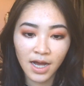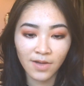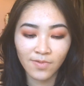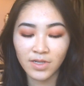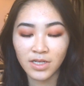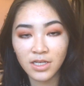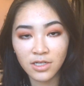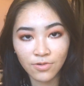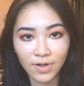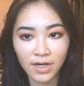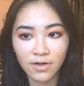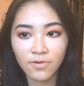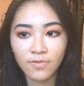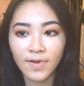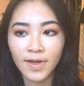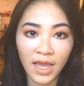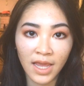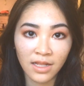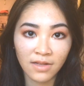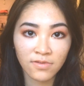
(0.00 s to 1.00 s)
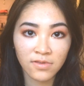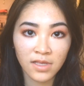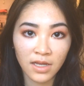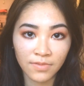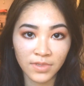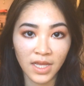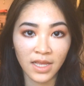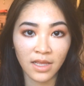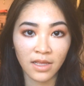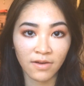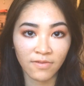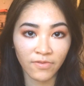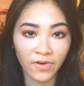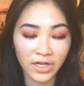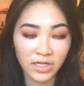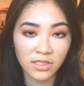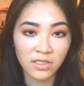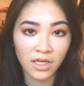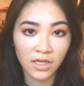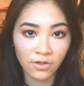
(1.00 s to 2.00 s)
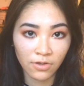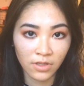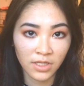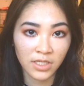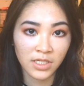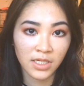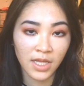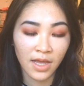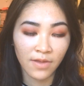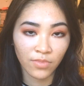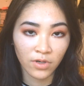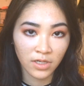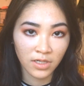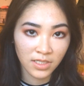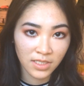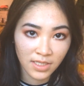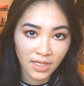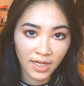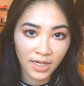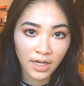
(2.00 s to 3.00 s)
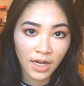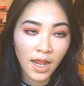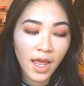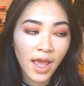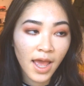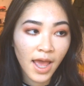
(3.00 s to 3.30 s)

I'm in year 12. The A-levels that I'm taking are French, psychology and product design,